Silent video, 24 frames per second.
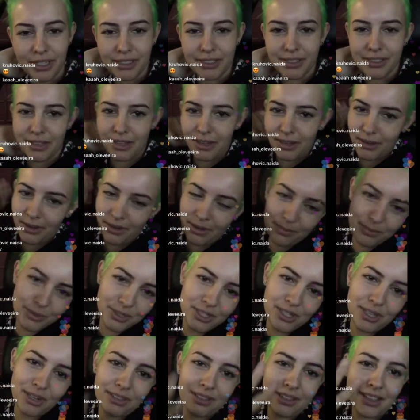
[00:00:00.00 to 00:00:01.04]
so I'm just
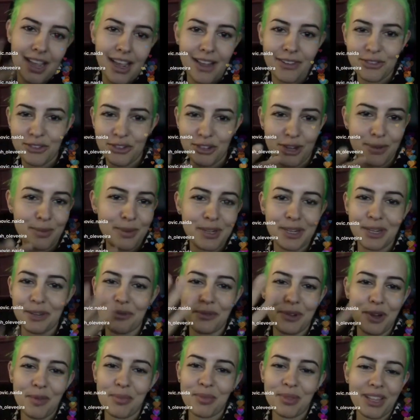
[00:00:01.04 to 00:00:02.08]
gonna live stream it and
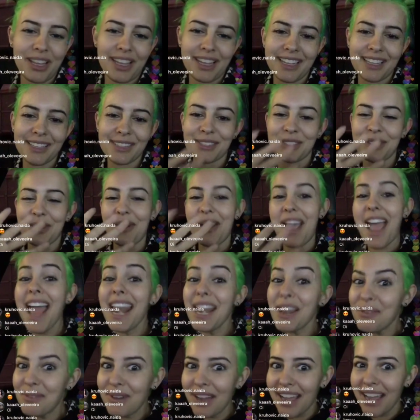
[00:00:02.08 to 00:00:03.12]
replay it. So
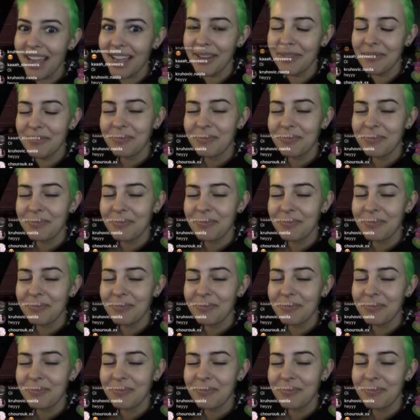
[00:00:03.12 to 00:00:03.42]
anyway,